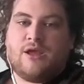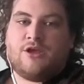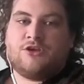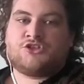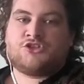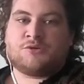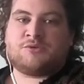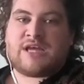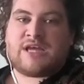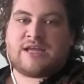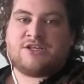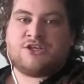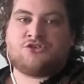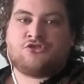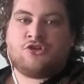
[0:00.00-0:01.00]

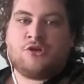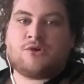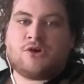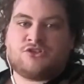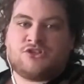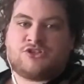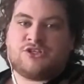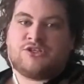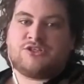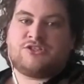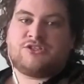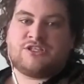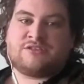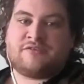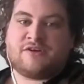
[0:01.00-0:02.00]
Subjugated group consciousness
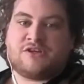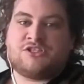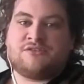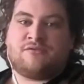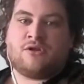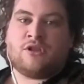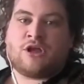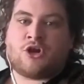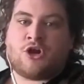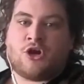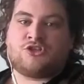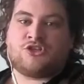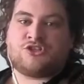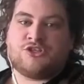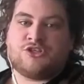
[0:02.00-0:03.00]
is, first of all, a
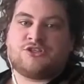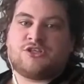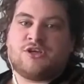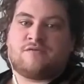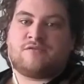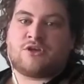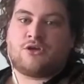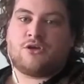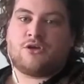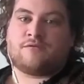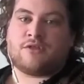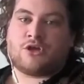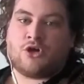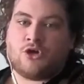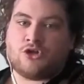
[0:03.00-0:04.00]
consciousness of the, of the
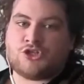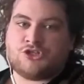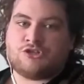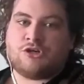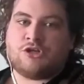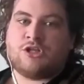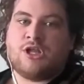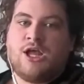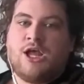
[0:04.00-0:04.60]
cultural,